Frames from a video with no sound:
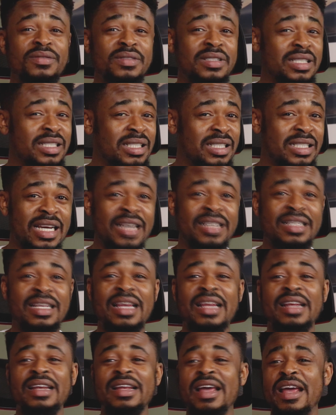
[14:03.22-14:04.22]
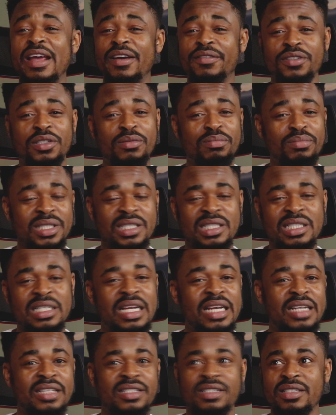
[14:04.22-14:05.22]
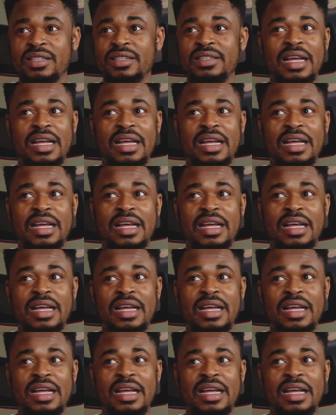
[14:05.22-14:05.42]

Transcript: needed in every business.